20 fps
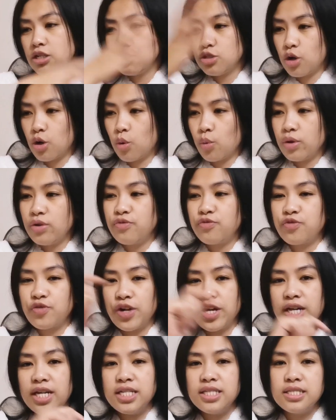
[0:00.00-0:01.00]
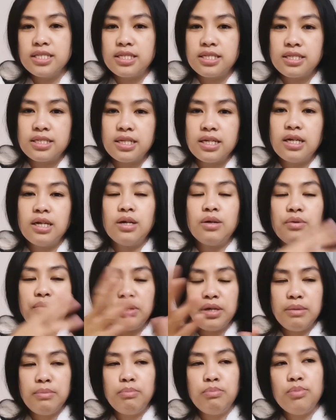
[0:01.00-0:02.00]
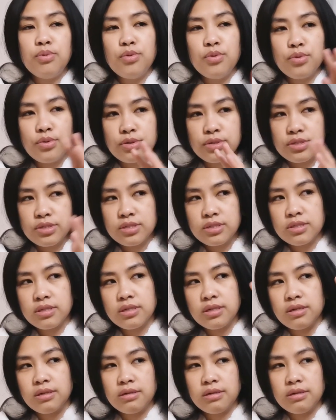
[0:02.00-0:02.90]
Talk with friends. Read books.